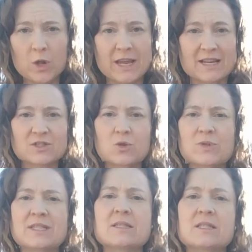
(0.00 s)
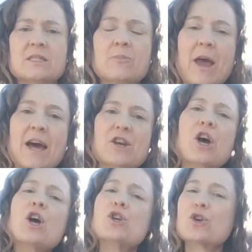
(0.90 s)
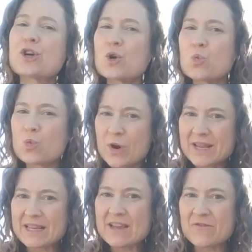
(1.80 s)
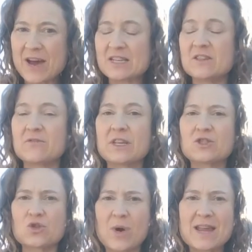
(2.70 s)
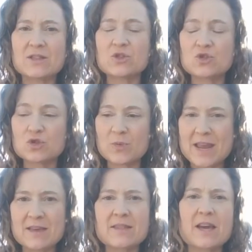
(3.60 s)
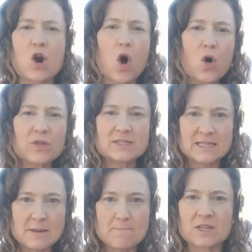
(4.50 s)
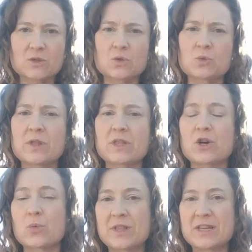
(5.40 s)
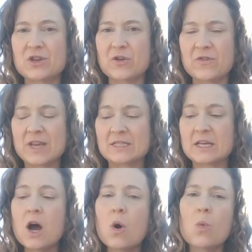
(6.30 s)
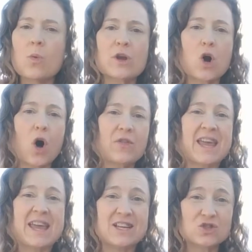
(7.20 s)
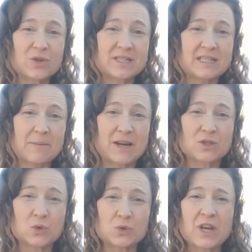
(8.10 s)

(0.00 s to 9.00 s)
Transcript: against the resistance band, you're going to really effectively train the strength in all the deep muscles that are within your feet, what we call the intrinsic muscles